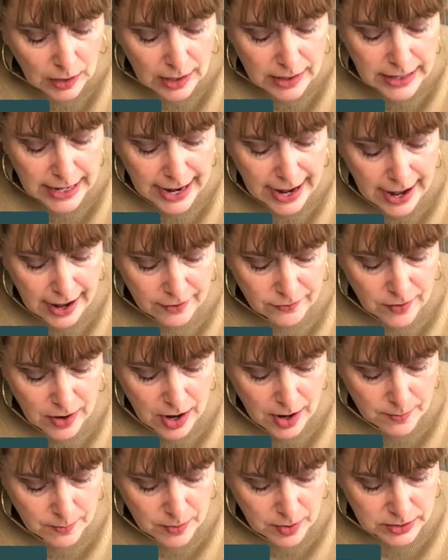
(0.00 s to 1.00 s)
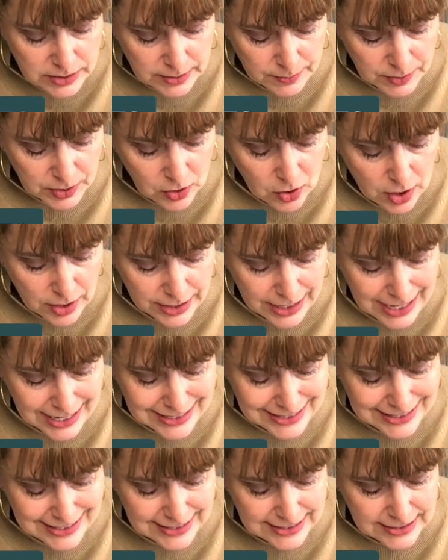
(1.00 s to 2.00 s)
They have um, something called
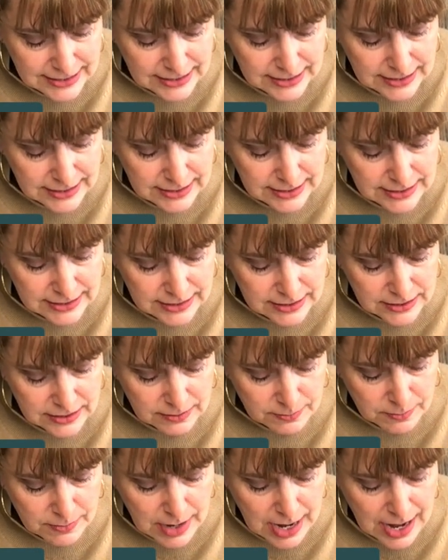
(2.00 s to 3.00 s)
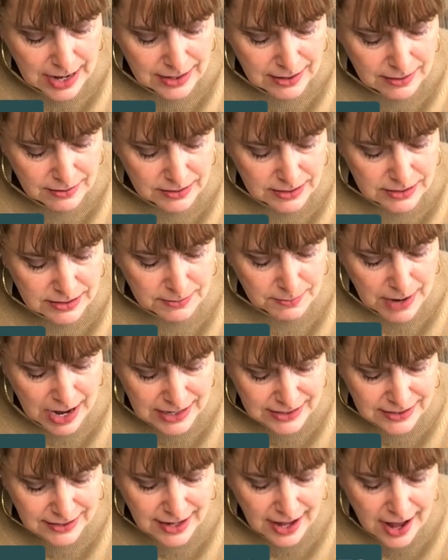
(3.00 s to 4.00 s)
a tamat.
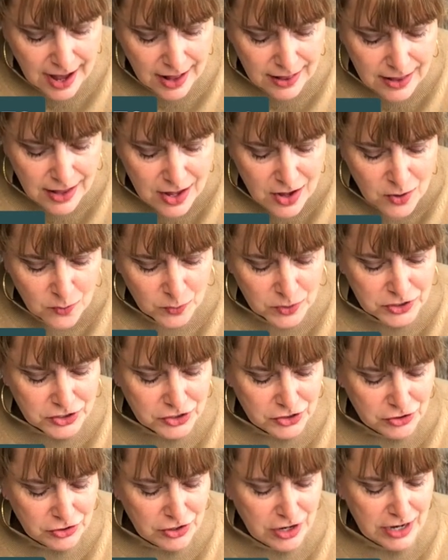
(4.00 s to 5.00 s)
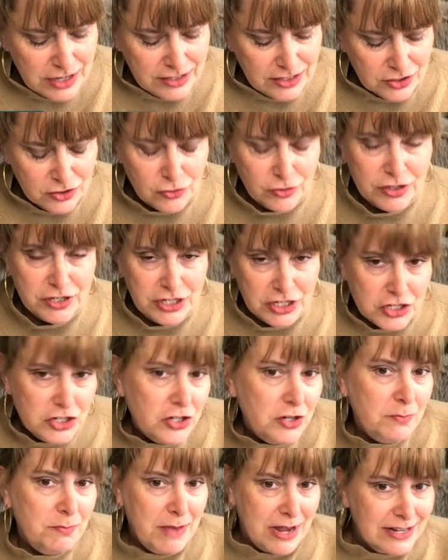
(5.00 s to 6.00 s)
Tamazacal, which is a
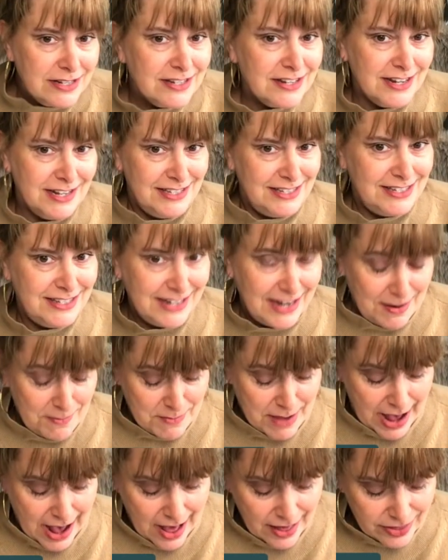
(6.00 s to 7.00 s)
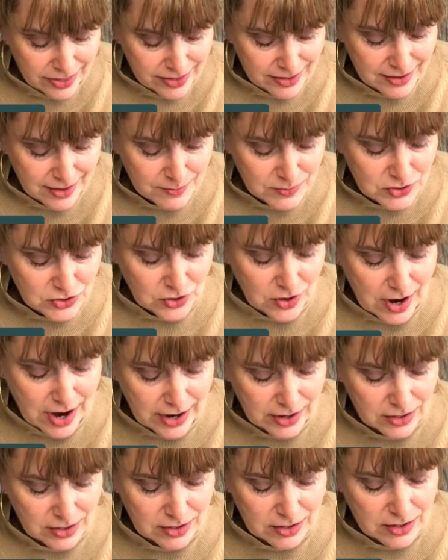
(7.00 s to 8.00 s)
traditional Mexican steam bath. I'm sure
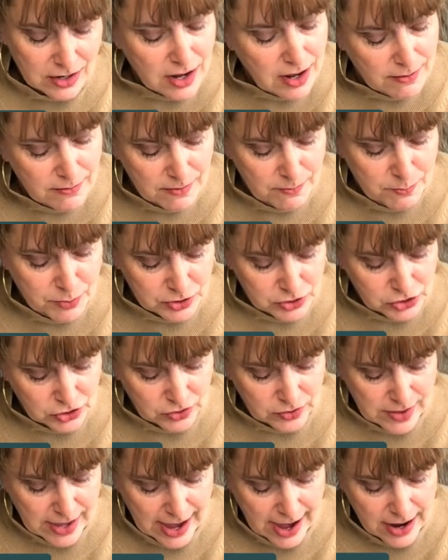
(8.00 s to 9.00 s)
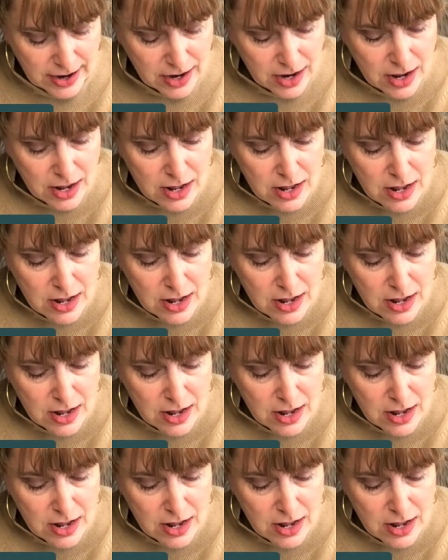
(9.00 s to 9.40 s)
I butchered that.